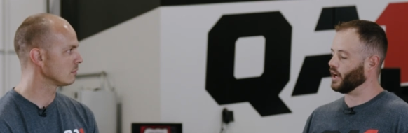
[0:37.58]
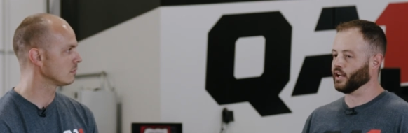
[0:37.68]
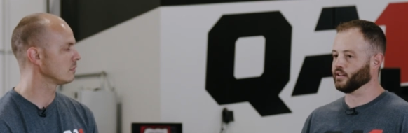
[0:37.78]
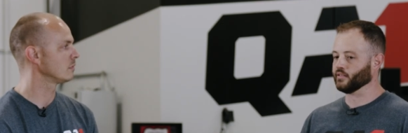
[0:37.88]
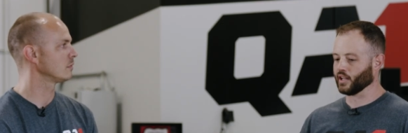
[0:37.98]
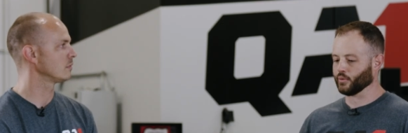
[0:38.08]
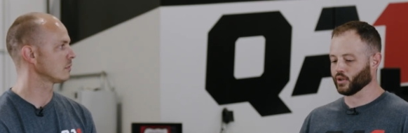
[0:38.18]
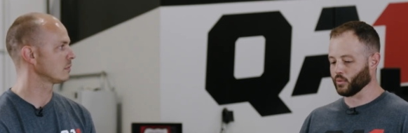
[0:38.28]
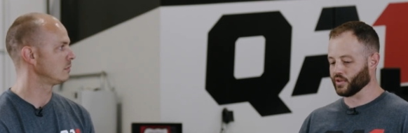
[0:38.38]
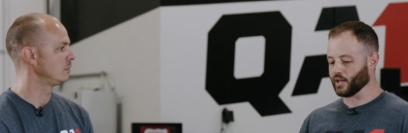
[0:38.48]
Speaker 1: And, and
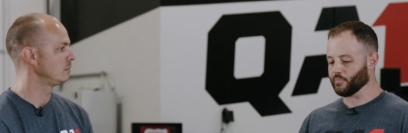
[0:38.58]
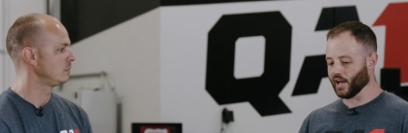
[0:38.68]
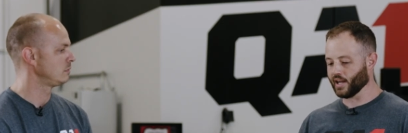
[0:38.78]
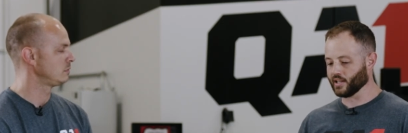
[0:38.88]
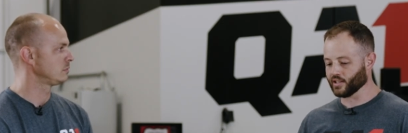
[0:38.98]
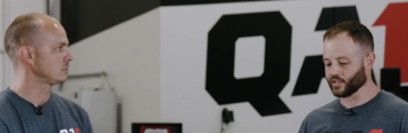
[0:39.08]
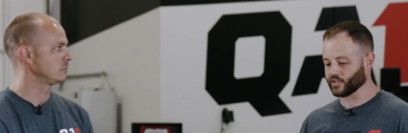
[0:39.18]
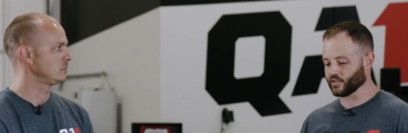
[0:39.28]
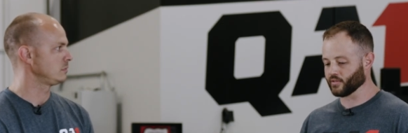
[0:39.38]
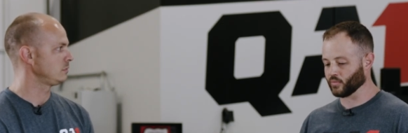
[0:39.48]
really what that bag
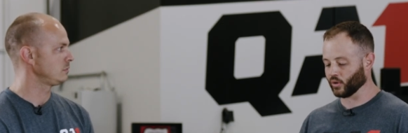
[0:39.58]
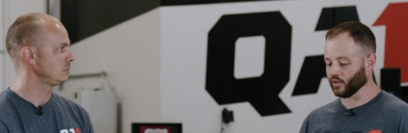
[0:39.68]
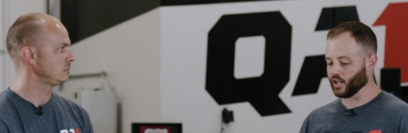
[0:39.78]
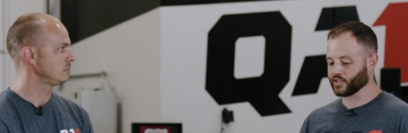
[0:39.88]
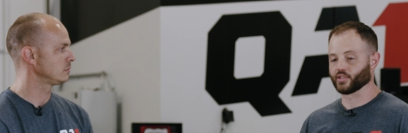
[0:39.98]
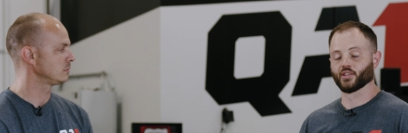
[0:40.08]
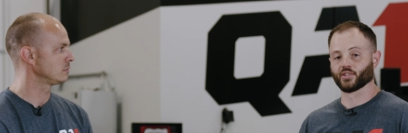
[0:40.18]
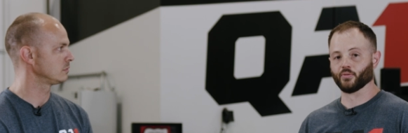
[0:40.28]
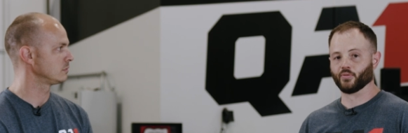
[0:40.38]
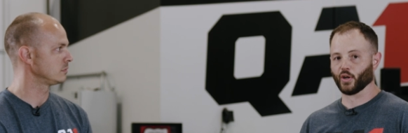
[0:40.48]
is, more or less,
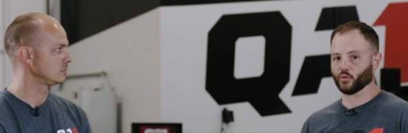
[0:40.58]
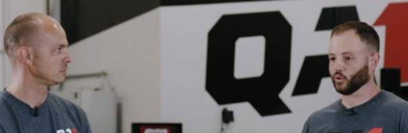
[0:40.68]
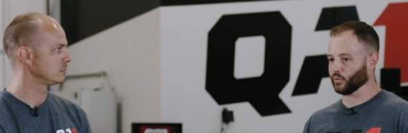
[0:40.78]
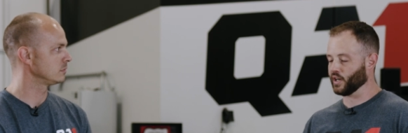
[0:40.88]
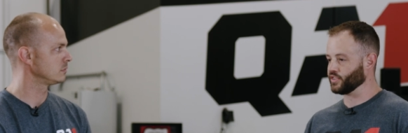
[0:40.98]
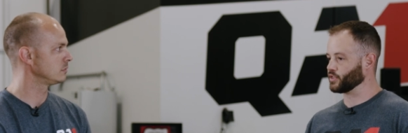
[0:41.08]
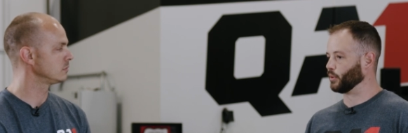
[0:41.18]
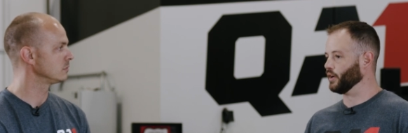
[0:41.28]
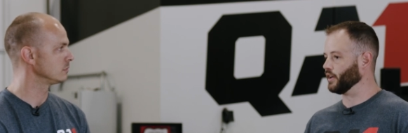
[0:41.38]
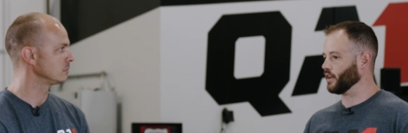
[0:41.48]
is a variable rate
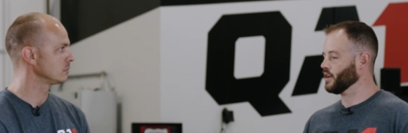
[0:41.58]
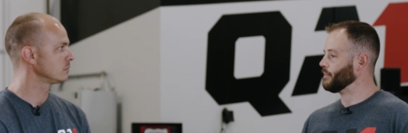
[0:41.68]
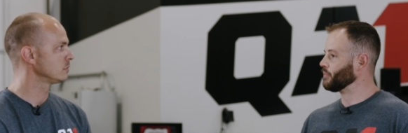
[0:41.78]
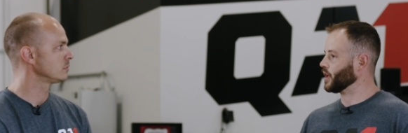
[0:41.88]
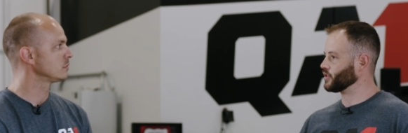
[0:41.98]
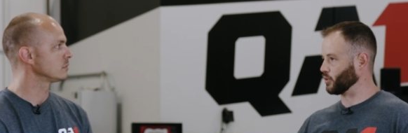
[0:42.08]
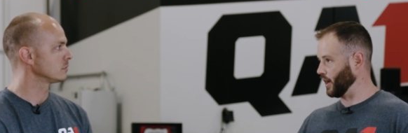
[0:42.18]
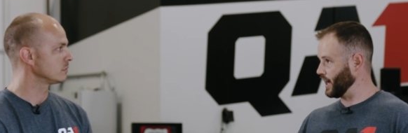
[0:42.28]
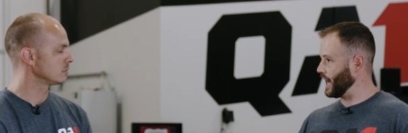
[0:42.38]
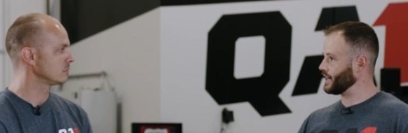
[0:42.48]
spring. So
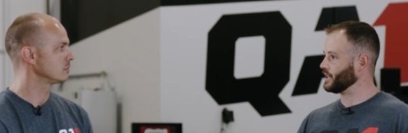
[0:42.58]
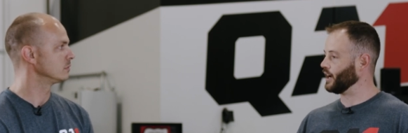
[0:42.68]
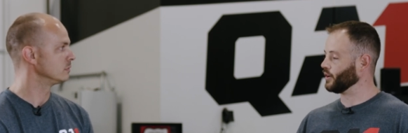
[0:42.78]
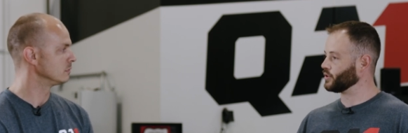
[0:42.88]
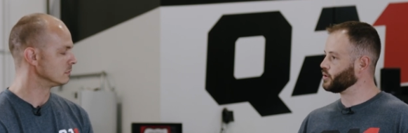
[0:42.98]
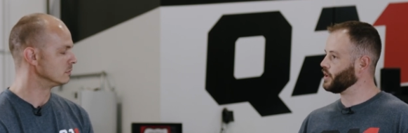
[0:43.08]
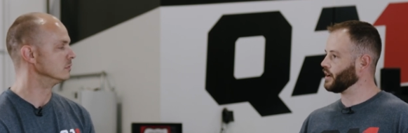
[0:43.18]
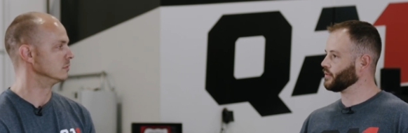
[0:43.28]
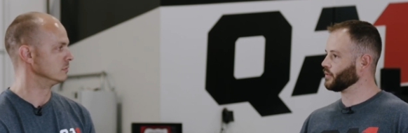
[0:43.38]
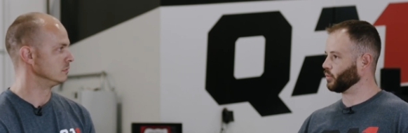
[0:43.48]
by adding air to
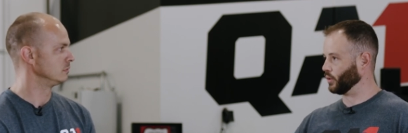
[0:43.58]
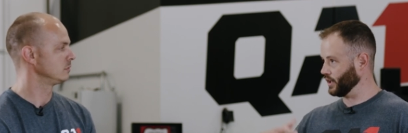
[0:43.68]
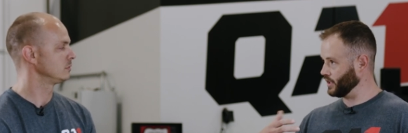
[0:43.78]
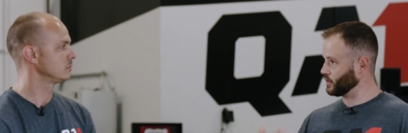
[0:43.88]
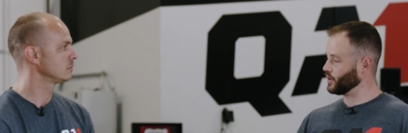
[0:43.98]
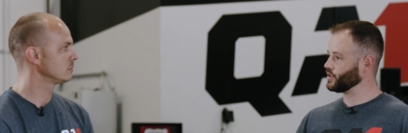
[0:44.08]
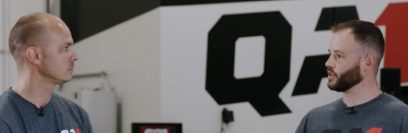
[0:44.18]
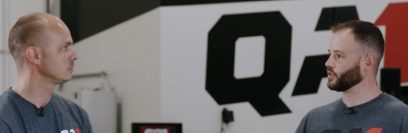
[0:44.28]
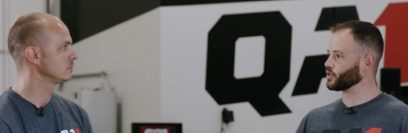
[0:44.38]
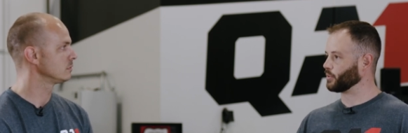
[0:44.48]
that, we're
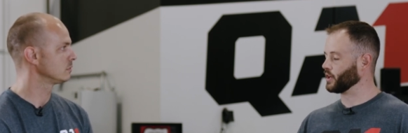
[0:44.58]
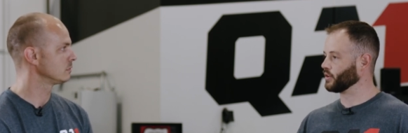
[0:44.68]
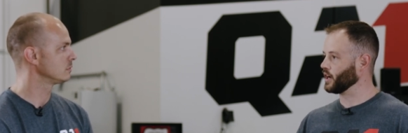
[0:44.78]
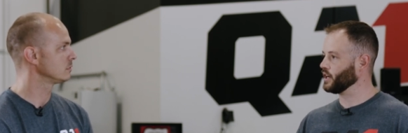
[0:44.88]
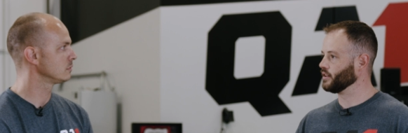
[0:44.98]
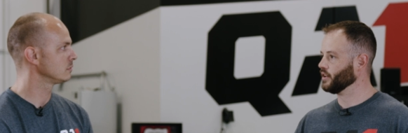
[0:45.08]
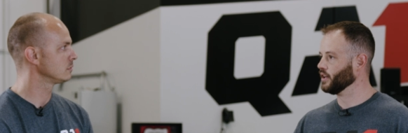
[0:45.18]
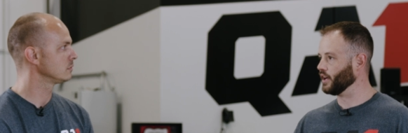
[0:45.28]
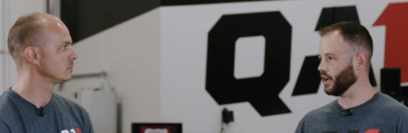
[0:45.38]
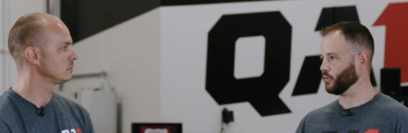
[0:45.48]
increasing the spring rate
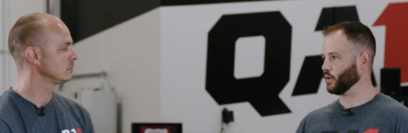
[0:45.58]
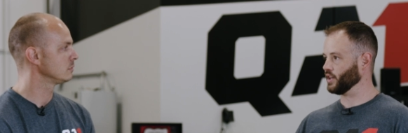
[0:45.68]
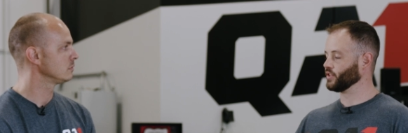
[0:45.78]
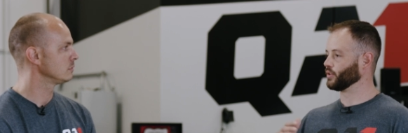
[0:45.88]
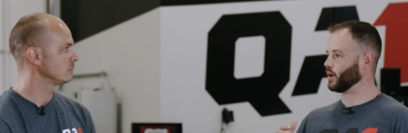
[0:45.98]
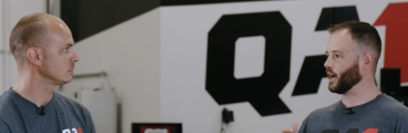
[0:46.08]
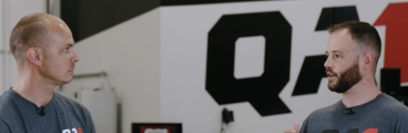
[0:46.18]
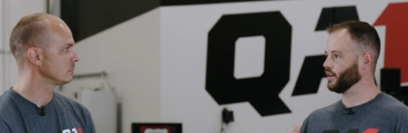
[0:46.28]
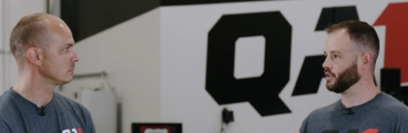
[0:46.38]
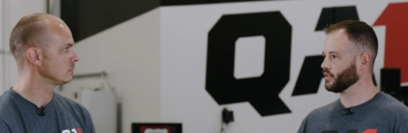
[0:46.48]
and raising the ride
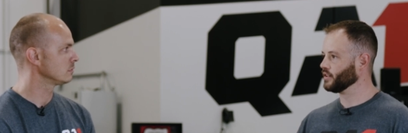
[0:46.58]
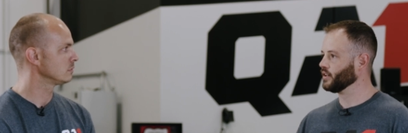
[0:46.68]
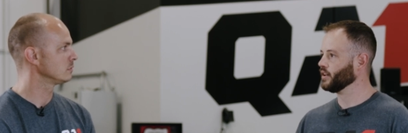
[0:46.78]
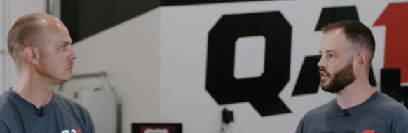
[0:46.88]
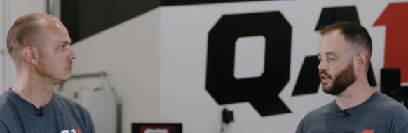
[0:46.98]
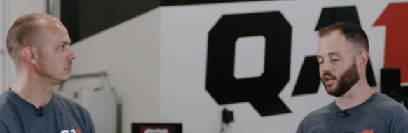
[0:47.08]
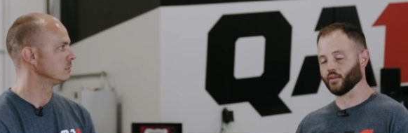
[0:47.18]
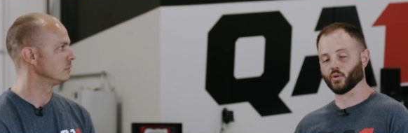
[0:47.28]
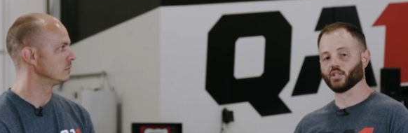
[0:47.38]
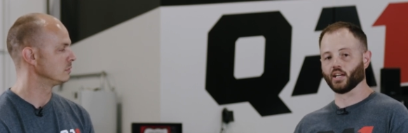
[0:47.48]
height. And
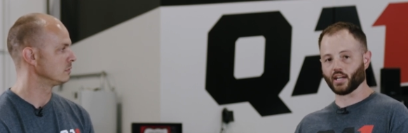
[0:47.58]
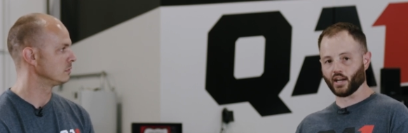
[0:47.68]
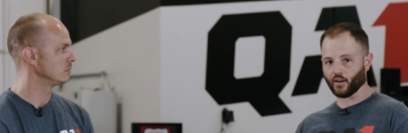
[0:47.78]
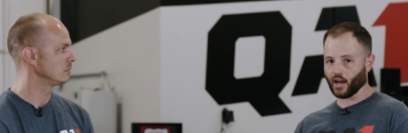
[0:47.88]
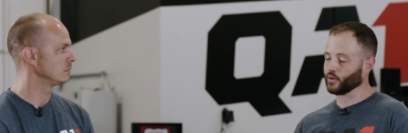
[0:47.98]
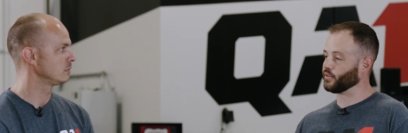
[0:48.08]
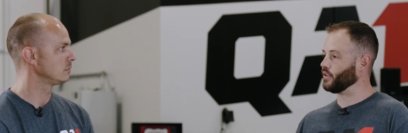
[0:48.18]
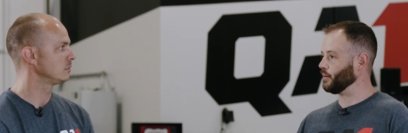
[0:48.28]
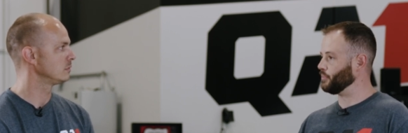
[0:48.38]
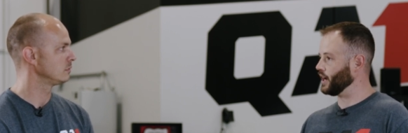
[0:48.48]
if we take air out of
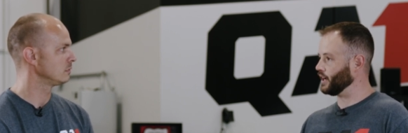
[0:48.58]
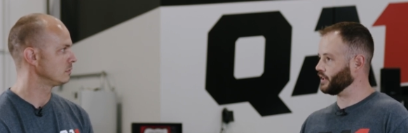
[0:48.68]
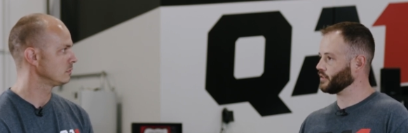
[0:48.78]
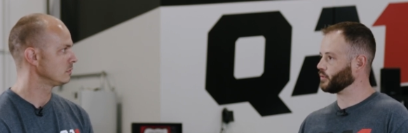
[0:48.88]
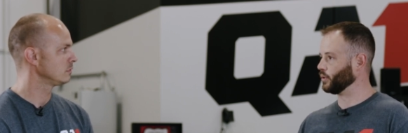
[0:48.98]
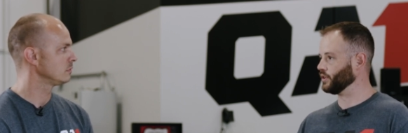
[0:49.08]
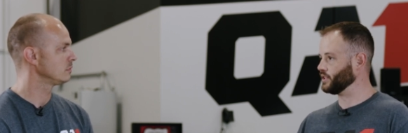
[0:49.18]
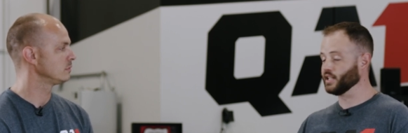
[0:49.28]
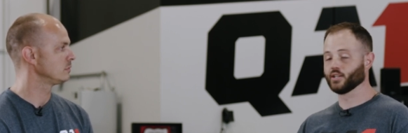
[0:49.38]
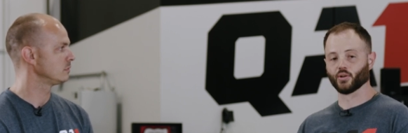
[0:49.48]
that bag, we're
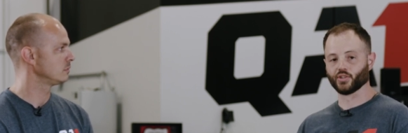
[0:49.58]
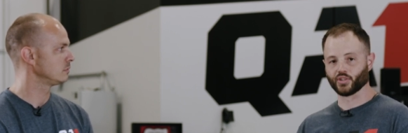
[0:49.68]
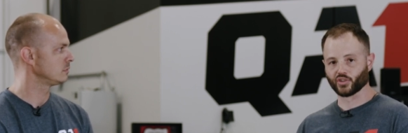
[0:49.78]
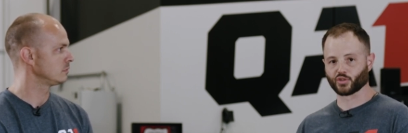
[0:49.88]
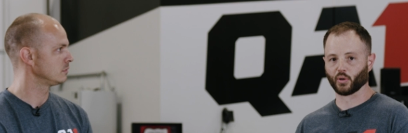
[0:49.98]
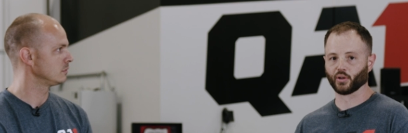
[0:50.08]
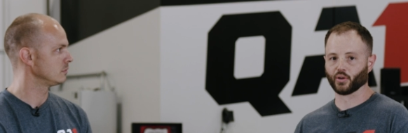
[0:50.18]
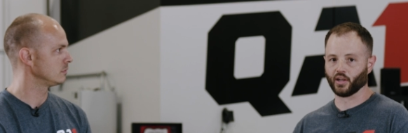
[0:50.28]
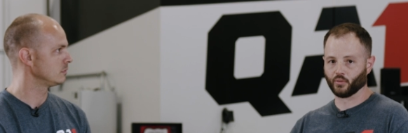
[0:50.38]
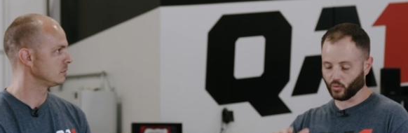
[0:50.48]
decreasing the spring
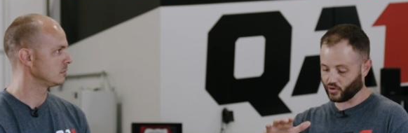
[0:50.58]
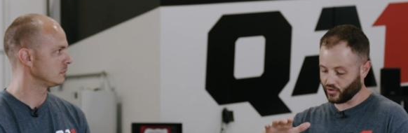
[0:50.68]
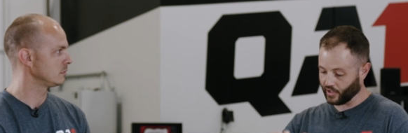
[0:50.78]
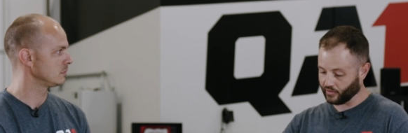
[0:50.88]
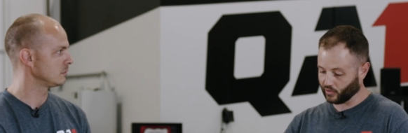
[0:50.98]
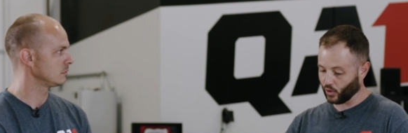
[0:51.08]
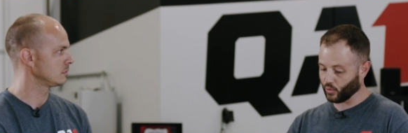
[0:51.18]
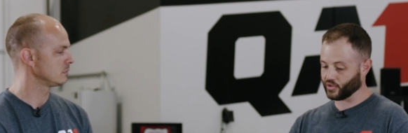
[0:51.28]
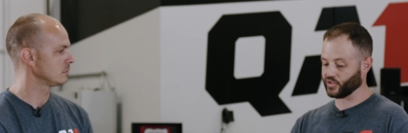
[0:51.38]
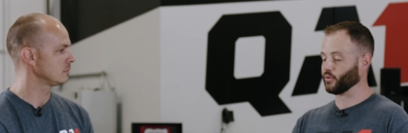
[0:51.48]
rate, which then
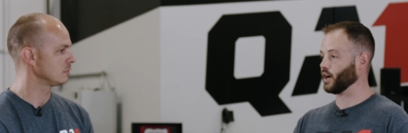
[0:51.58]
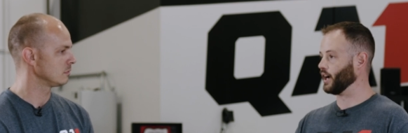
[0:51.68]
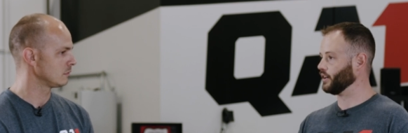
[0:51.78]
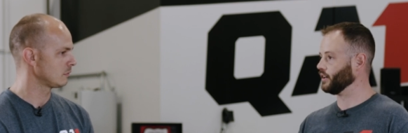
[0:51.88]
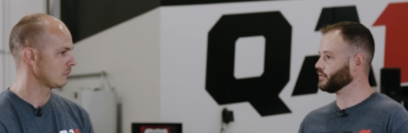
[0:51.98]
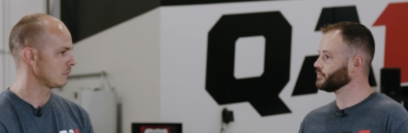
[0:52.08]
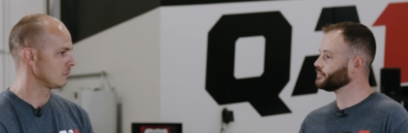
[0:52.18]
lowers the ride height.